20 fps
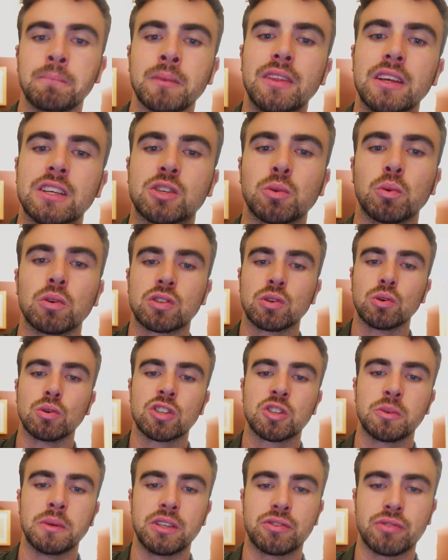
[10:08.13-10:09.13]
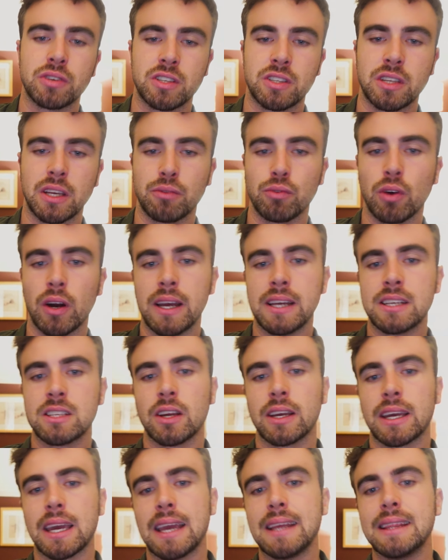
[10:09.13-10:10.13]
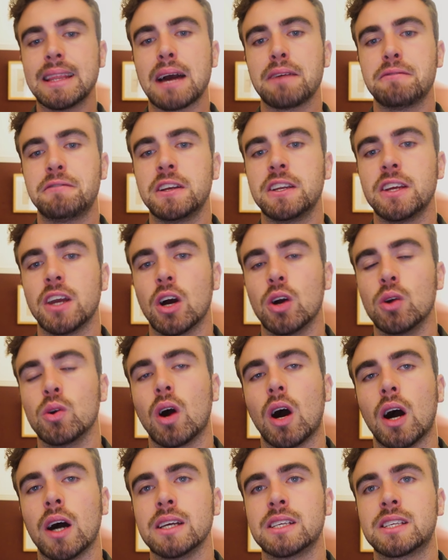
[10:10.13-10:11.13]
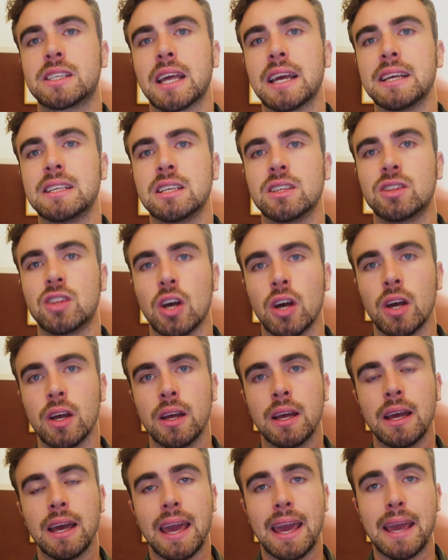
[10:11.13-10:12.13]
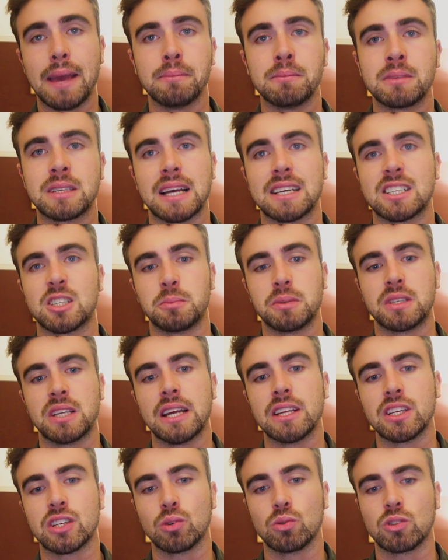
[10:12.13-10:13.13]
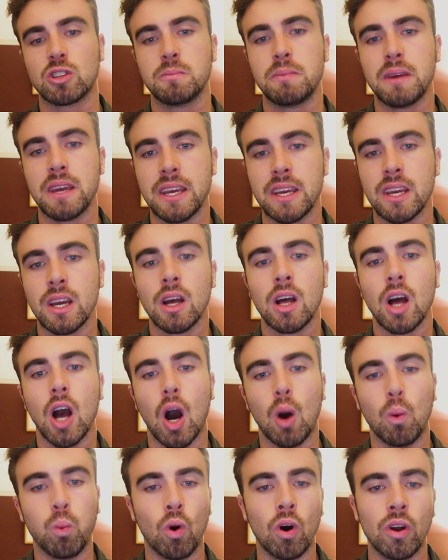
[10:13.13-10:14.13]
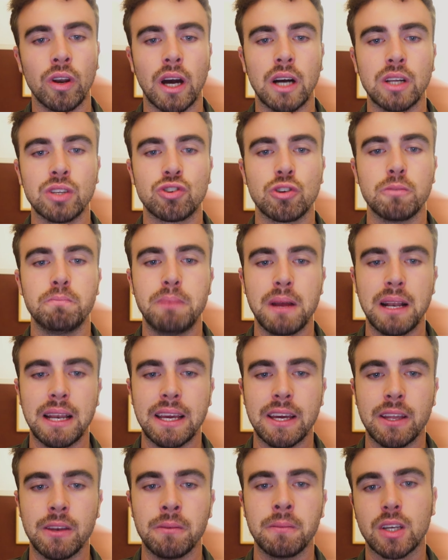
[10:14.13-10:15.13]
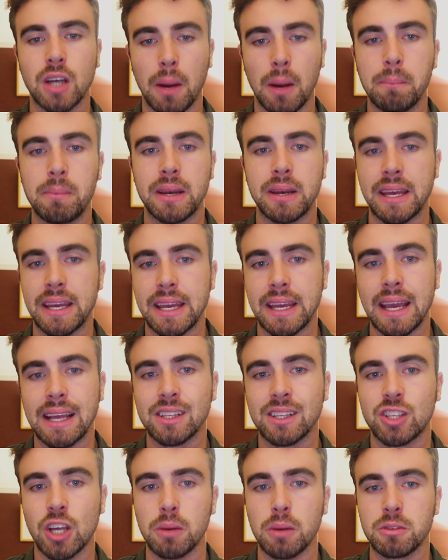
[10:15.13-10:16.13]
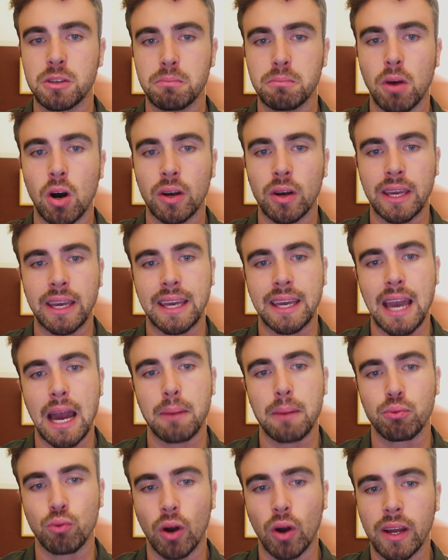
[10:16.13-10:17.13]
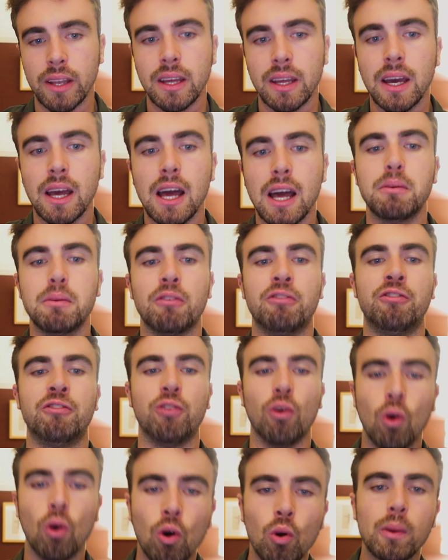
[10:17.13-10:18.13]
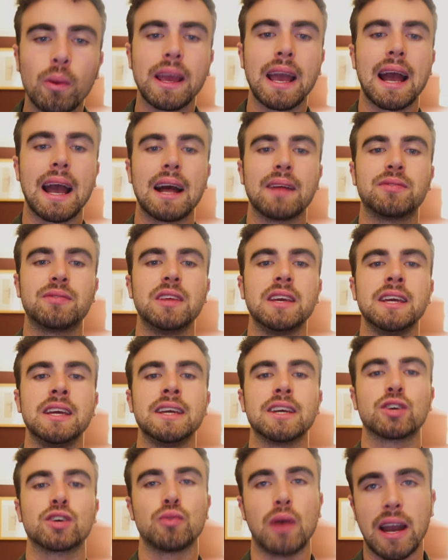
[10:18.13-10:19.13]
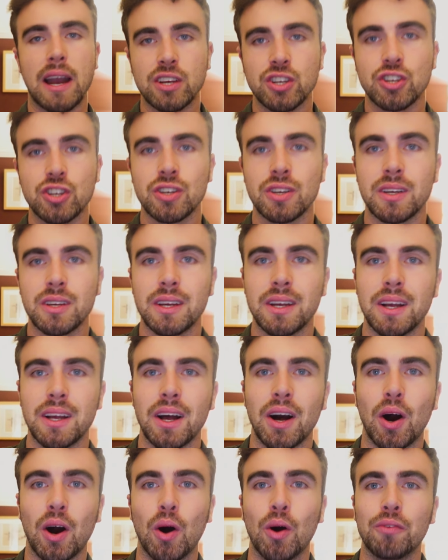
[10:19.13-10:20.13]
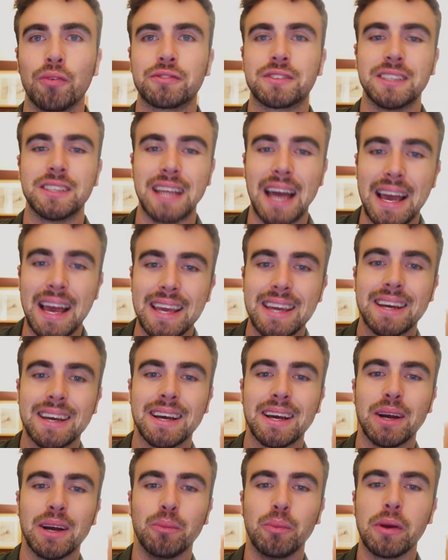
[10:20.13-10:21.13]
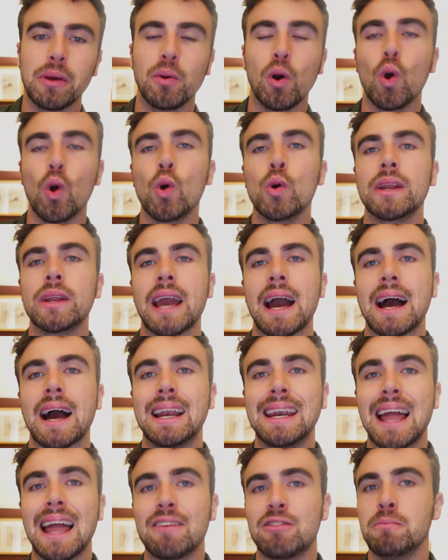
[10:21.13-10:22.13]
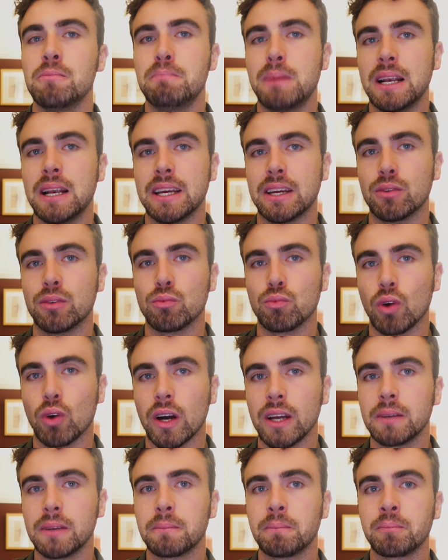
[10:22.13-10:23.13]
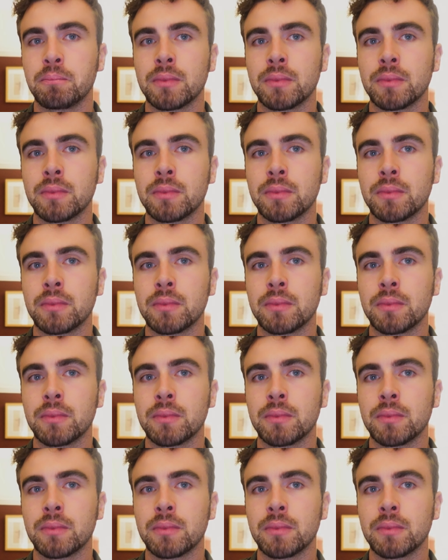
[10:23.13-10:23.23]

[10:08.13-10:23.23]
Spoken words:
This was also interesting, right? It's like in that video, I stated that HIMS has the potential to be a 100 billion company in terms of market cap, right? Before we had the crash of today, we were already at 11 billion, right?